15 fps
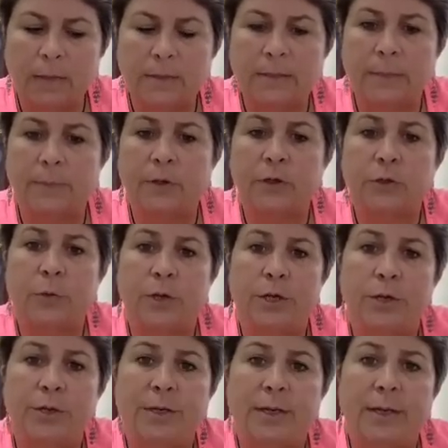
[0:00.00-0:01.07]
similar to what
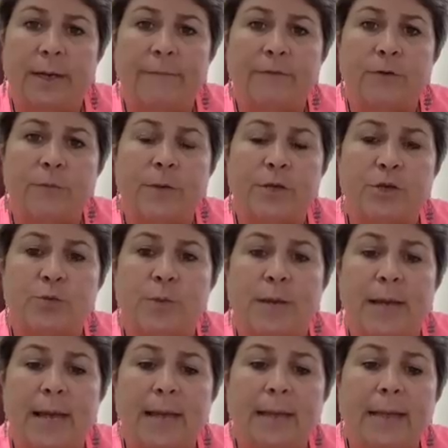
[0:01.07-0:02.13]
you did after Measurement
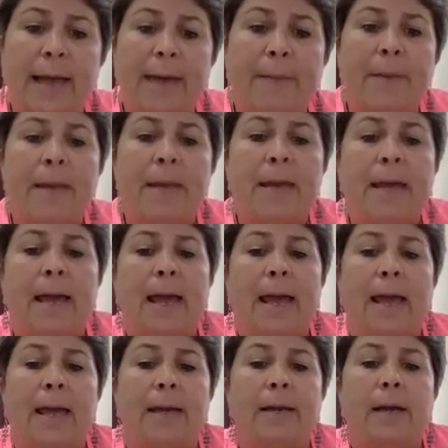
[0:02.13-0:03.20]
A Lab,
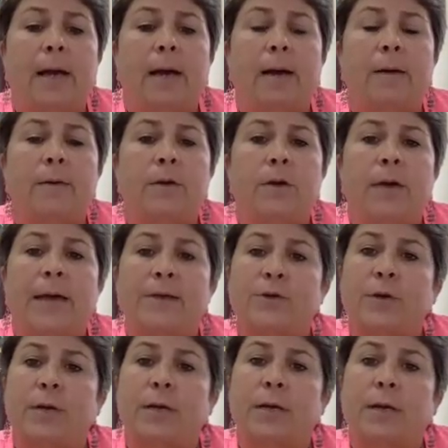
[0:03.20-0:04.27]
and you guys are
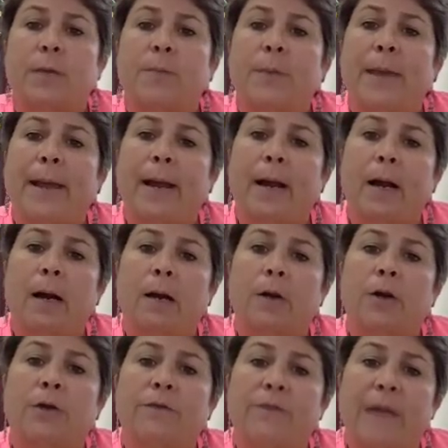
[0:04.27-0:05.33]
going to compare
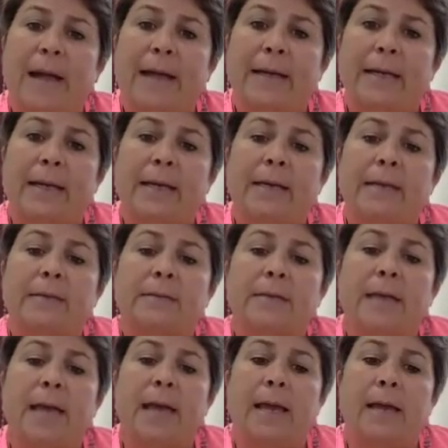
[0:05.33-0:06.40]
your findings
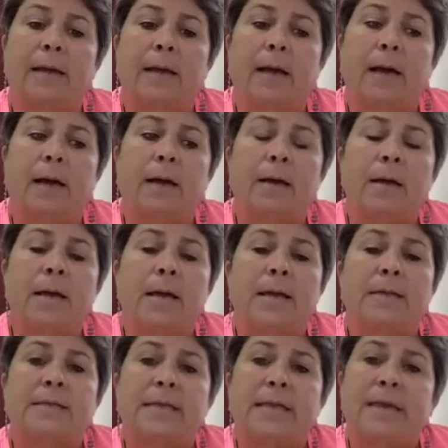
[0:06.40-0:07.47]
and
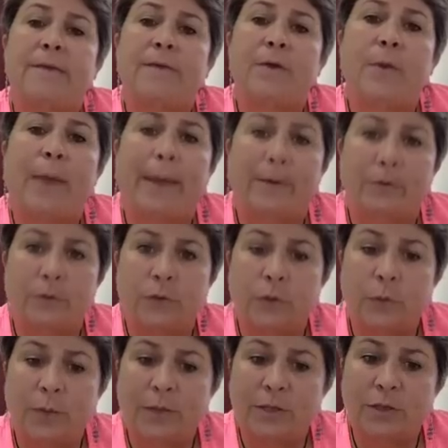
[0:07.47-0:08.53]
see if you answered the
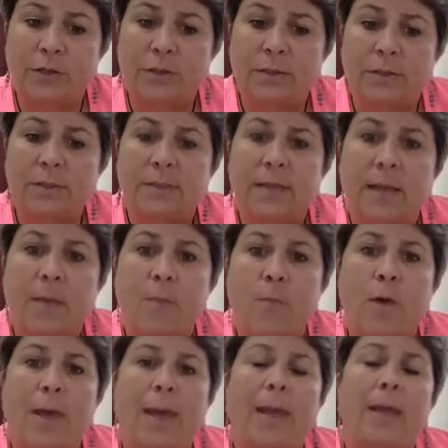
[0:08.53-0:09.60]
questions the same
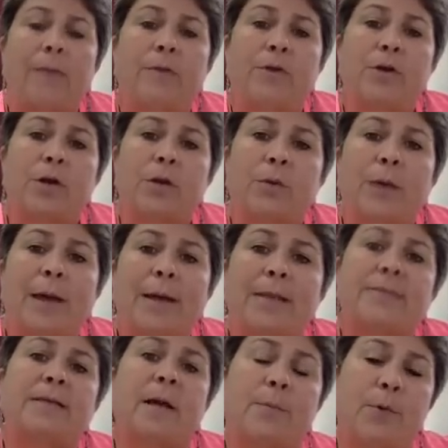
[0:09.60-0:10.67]
way, and then you're going to write a
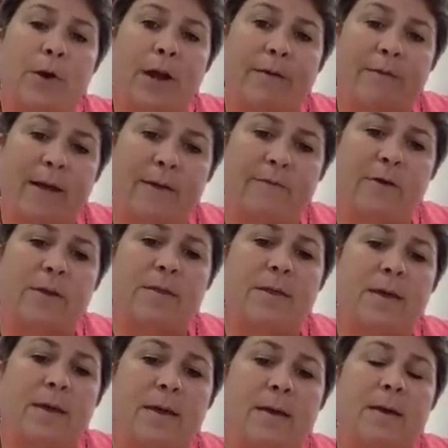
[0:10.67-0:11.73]
summary of
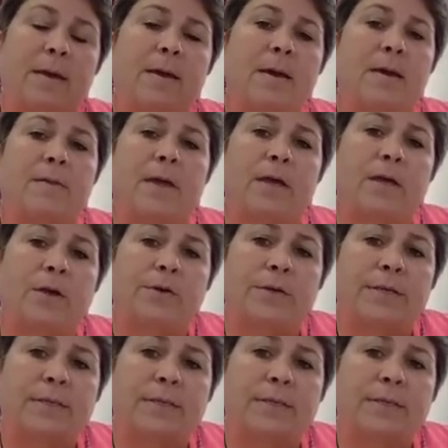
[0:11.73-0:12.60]
everything that you